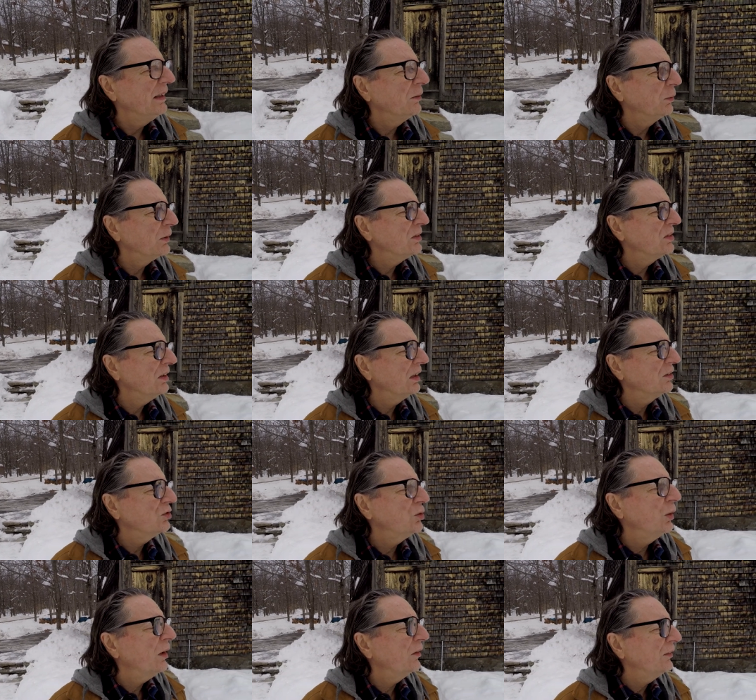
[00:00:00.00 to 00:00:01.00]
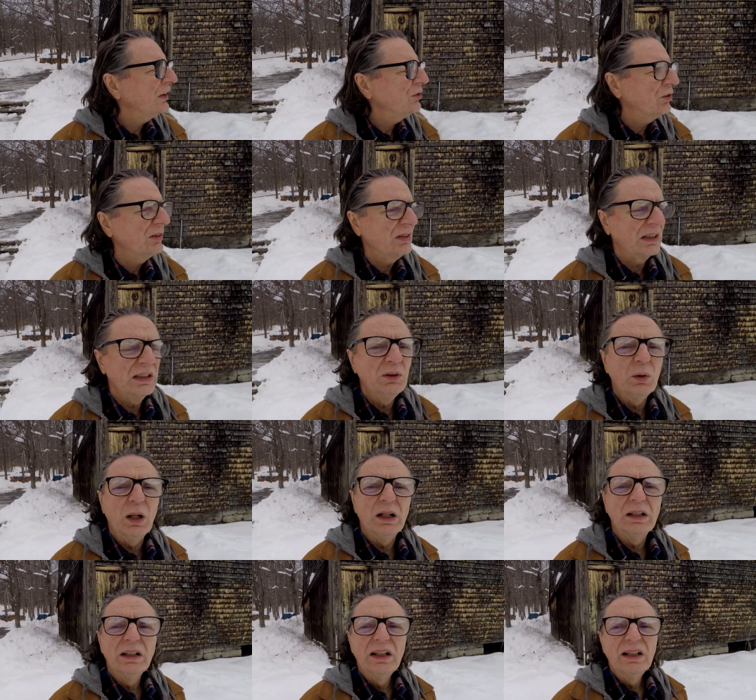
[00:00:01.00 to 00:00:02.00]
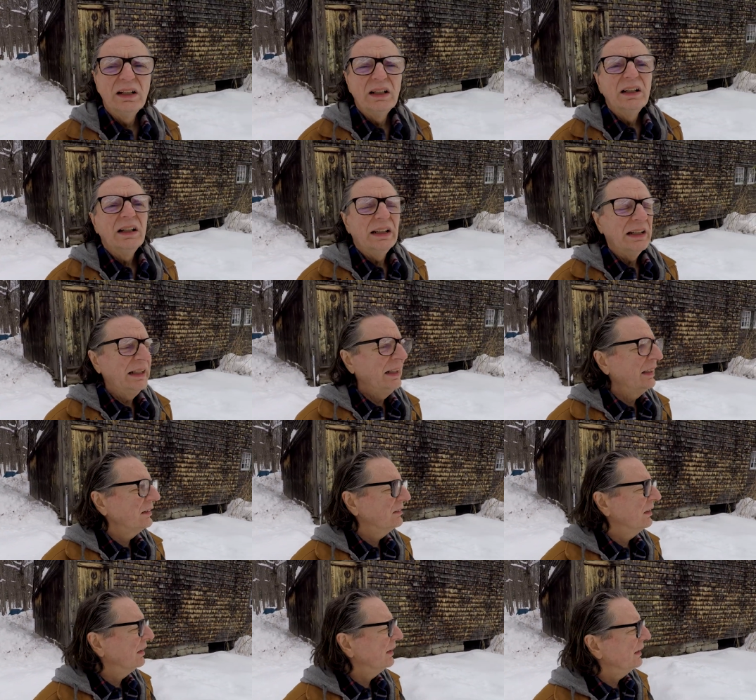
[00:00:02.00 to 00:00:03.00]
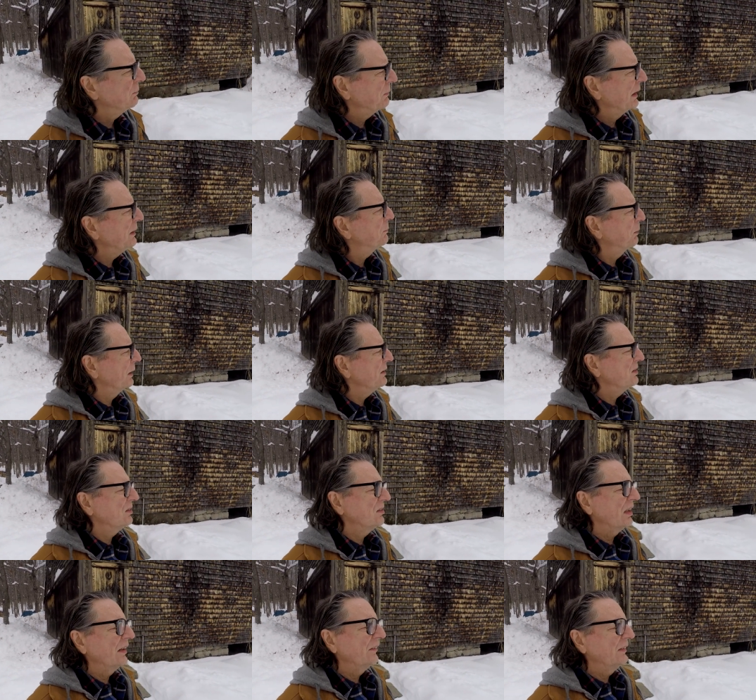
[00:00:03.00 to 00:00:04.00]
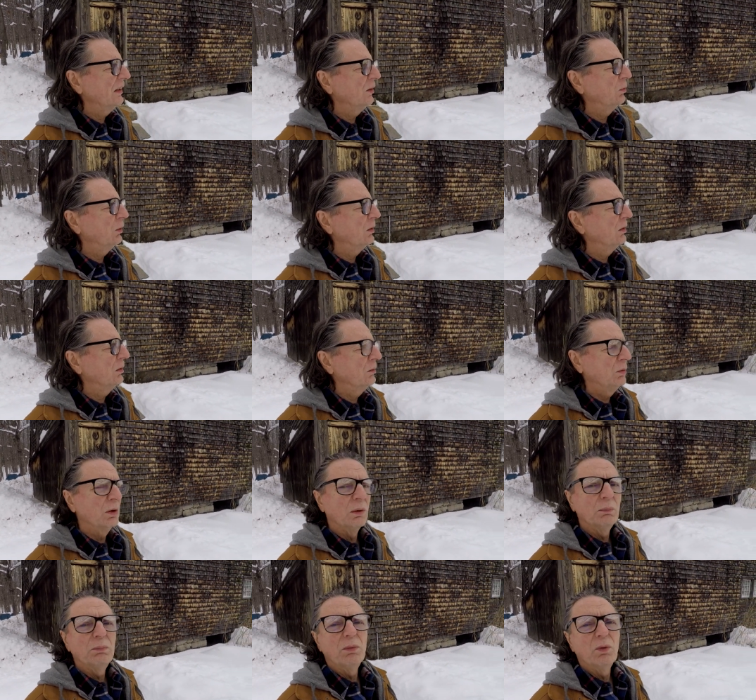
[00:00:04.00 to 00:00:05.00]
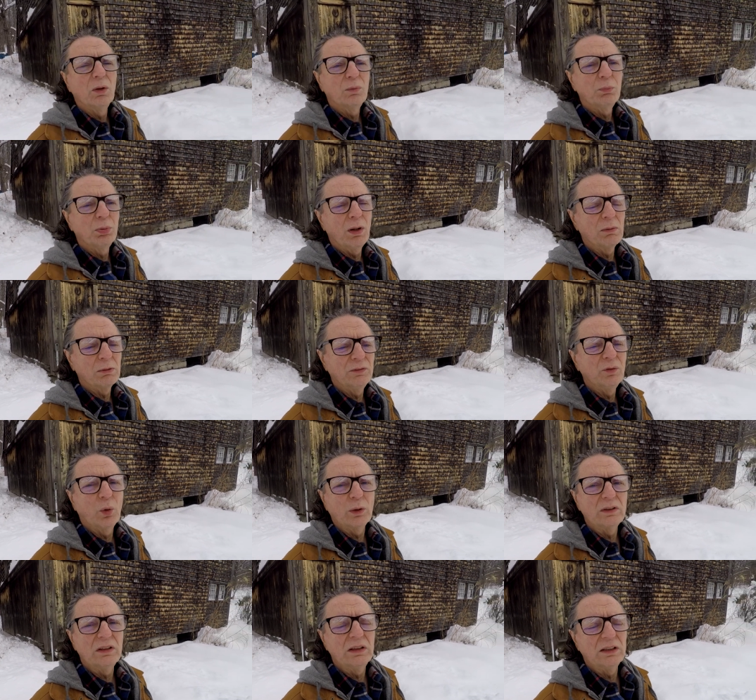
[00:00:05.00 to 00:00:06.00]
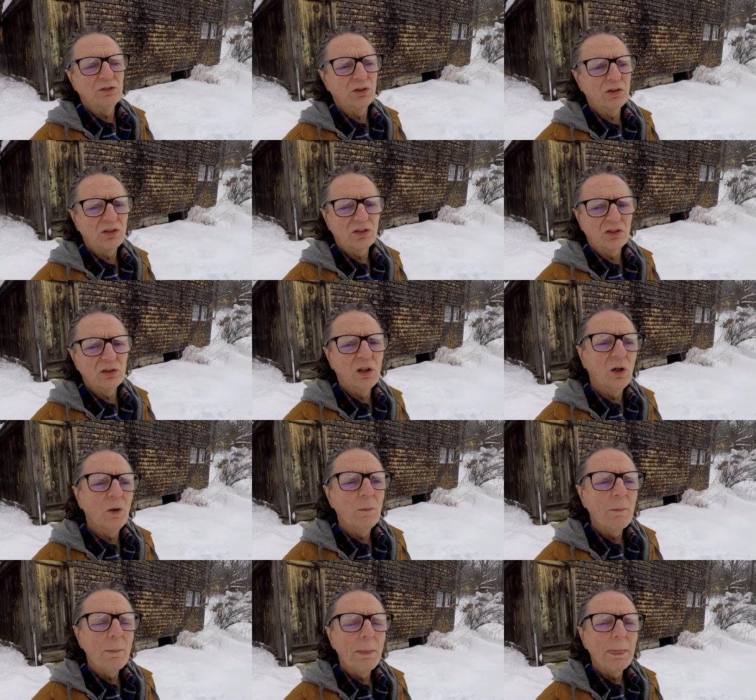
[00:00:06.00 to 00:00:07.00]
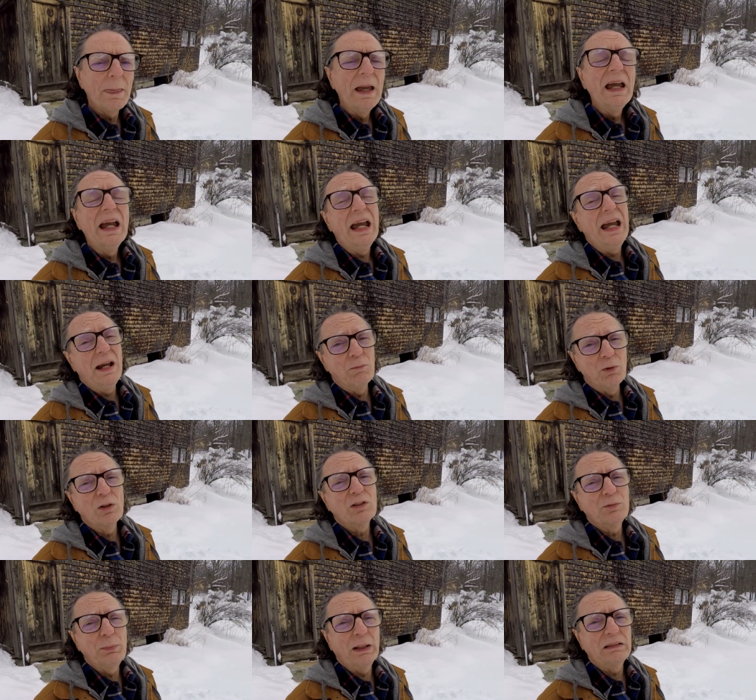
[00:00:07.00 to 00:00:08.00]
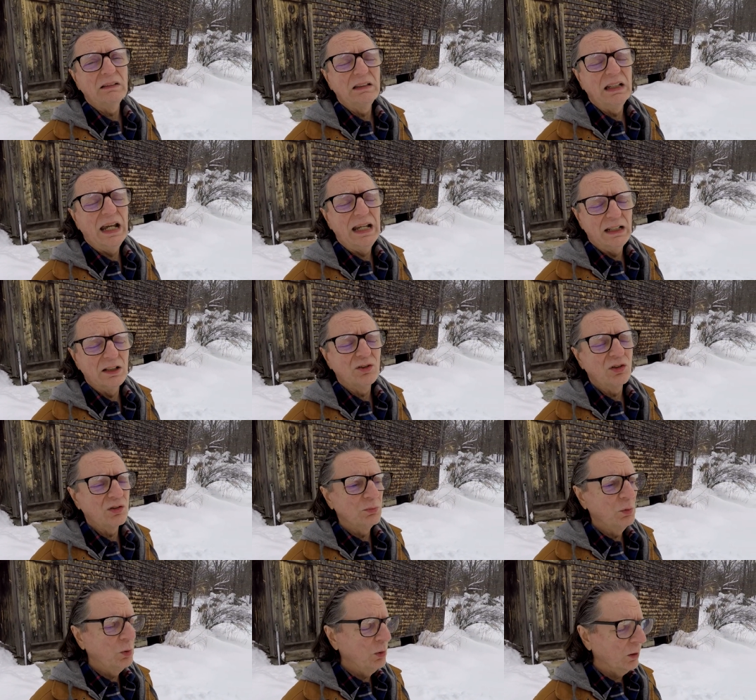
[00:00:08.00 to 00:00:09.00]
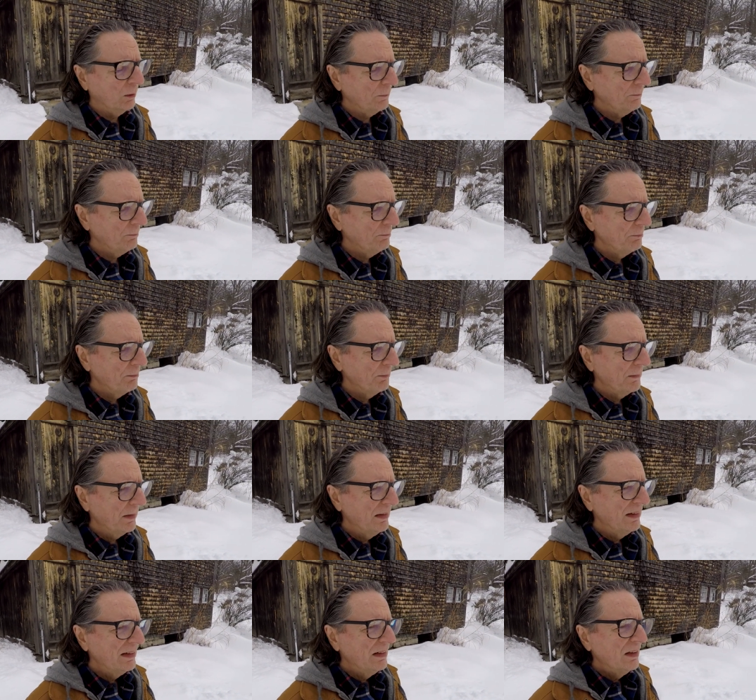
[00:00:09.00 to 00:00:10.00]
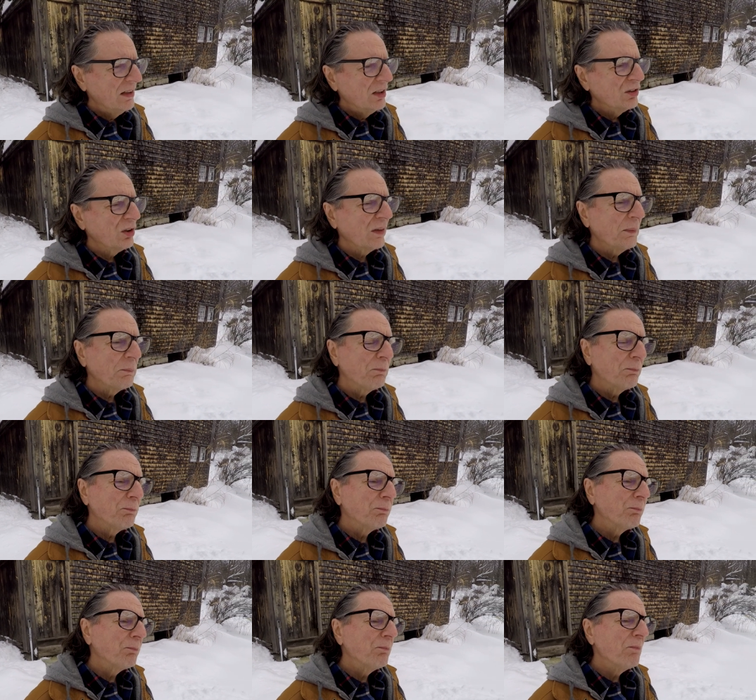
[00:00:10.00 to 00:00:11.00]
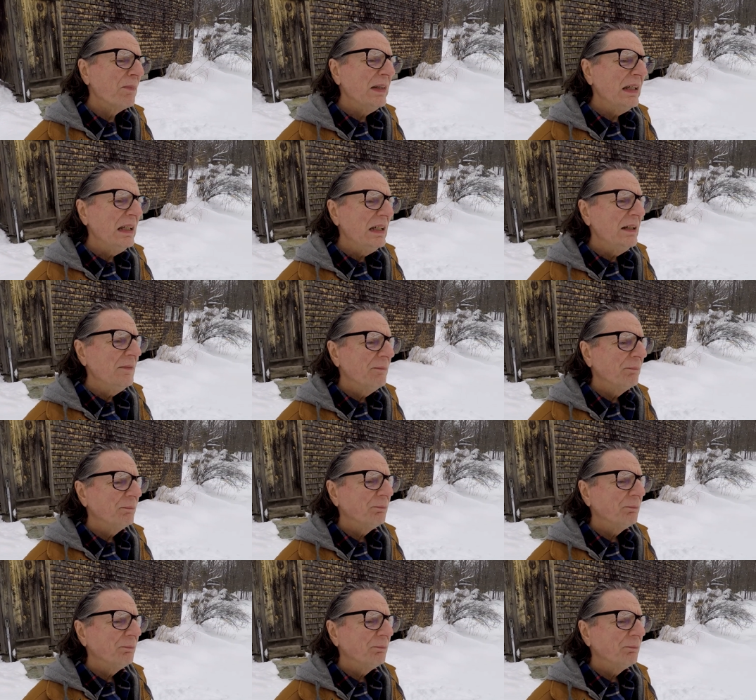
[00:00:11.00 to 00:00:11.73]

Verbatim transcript: It was uh, 12 inches anyway, and uh, in many places out there, we're, we're, we're probably 14 inches of snow. And we're expecting 8 inches more. So the, the